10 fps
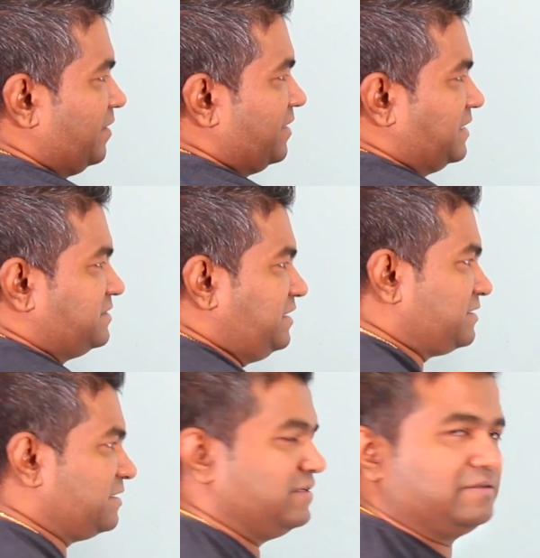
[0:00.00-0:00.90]
That's
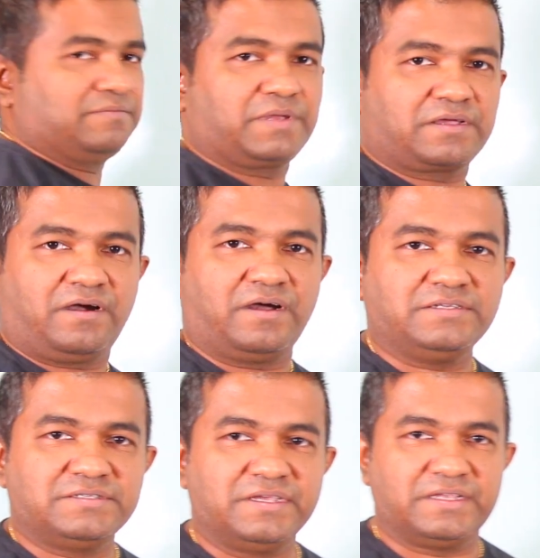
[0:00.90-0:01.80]
it,
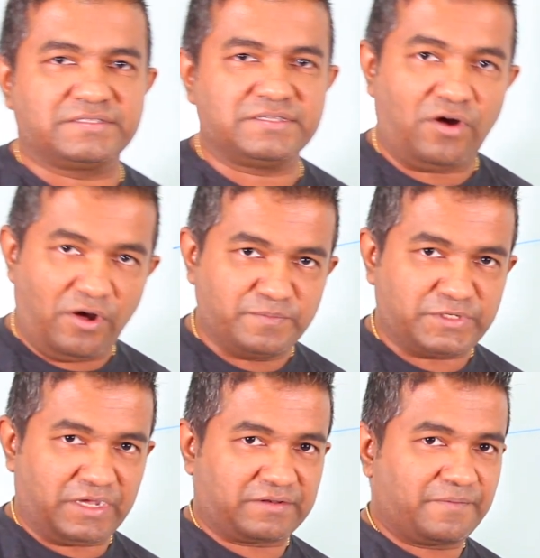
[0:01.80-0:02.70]
because it is an
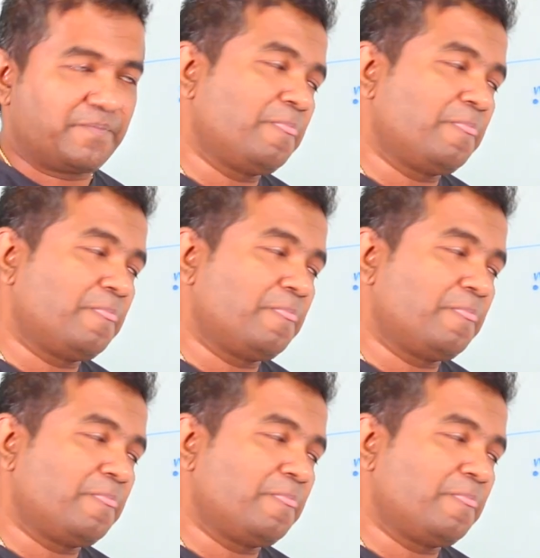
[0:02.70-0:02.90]
object.